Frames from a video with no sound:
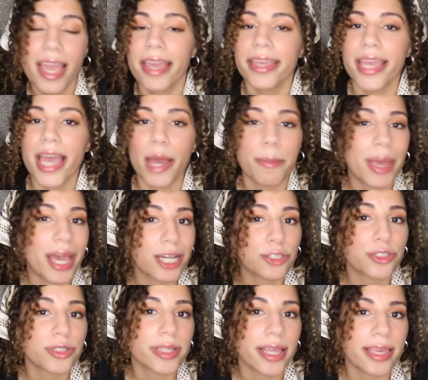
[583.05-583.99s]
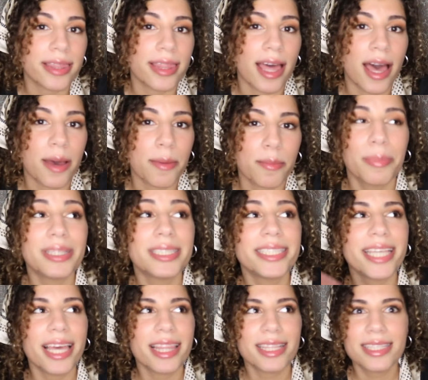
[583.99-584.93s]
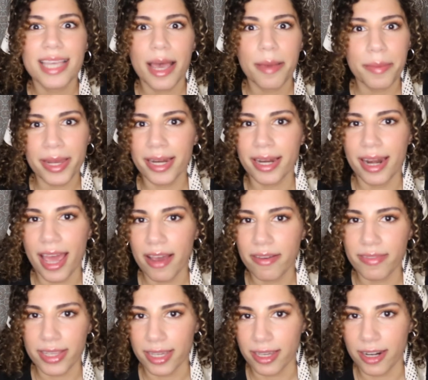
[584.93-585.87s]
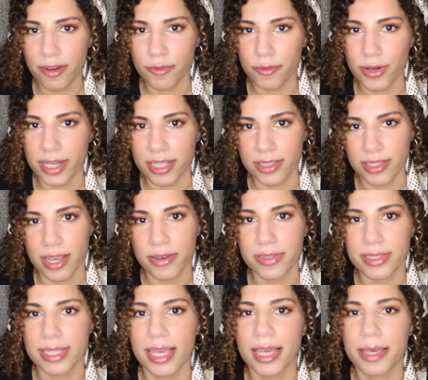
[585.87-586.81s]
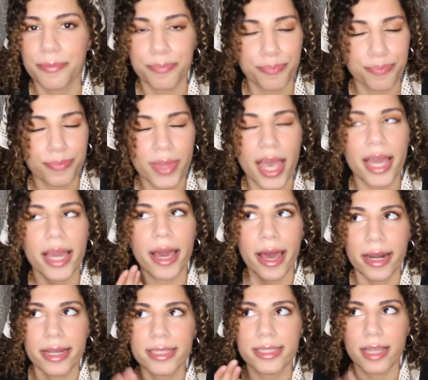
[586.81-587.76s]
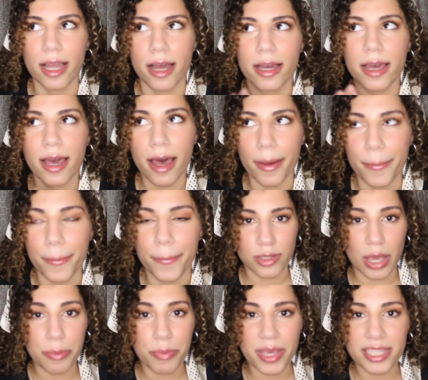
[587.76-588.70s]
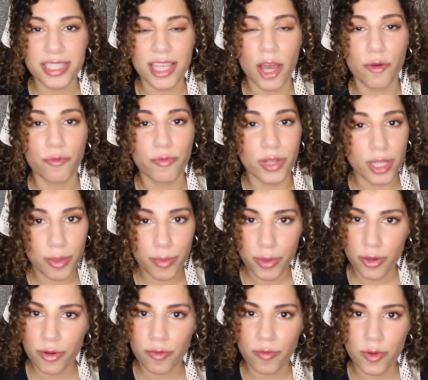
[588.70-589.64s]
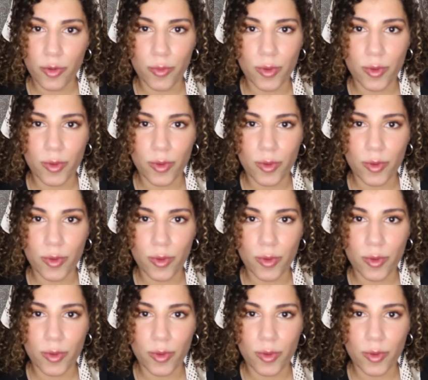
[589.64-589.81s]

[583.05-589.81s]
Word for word: Yeah, I'm extra like that. But see, at the time I didn't have like enough rings, so I was like, I gotta stock up. So I picked out really beautiful